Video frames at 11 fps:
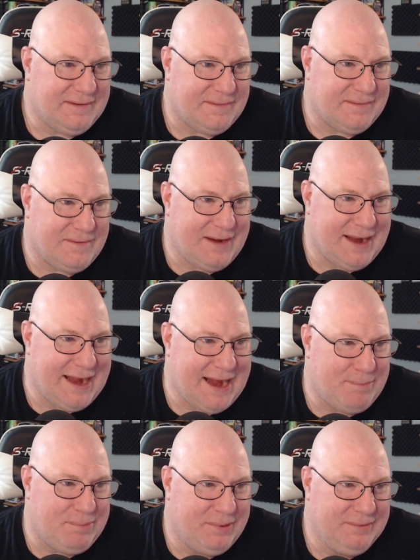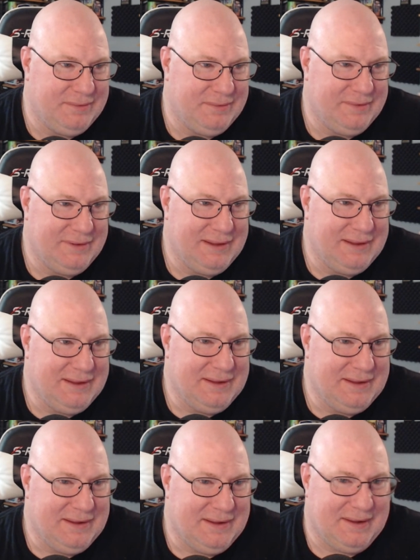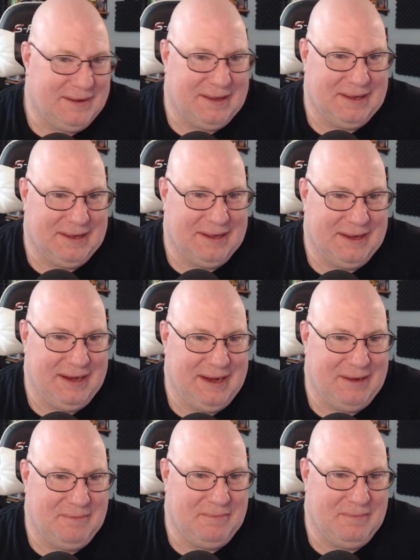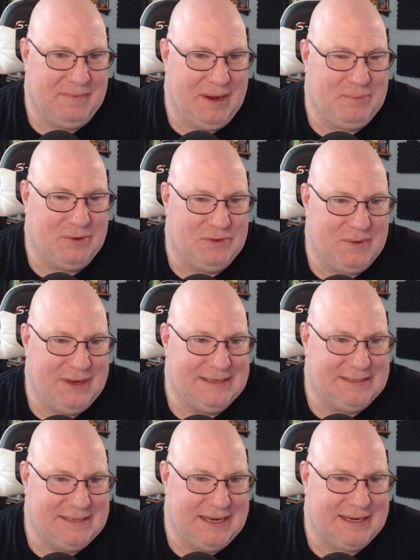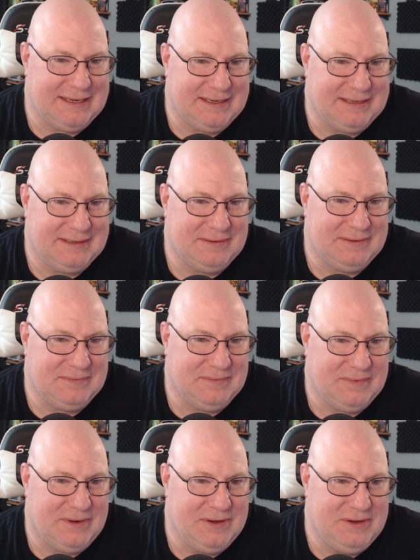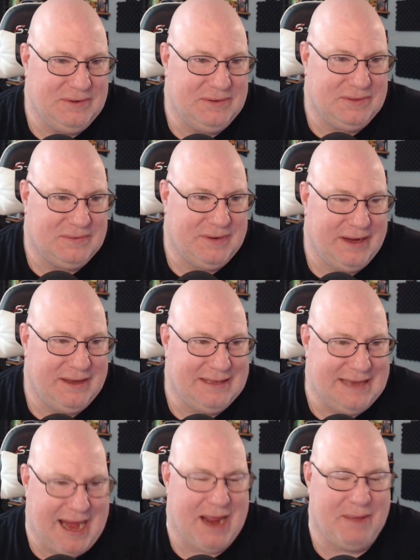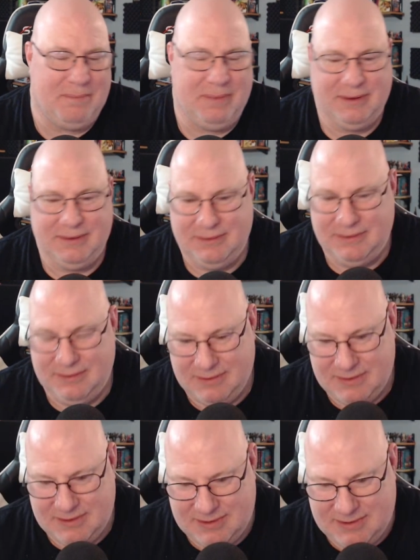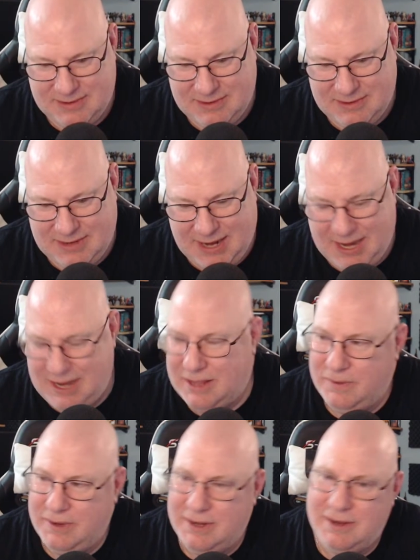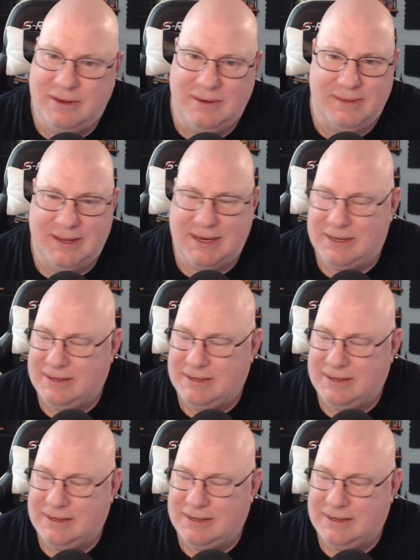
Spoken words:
Crap. Yep. April 22nd. 1, 2, 3. Damn. How the hell are we going to do that?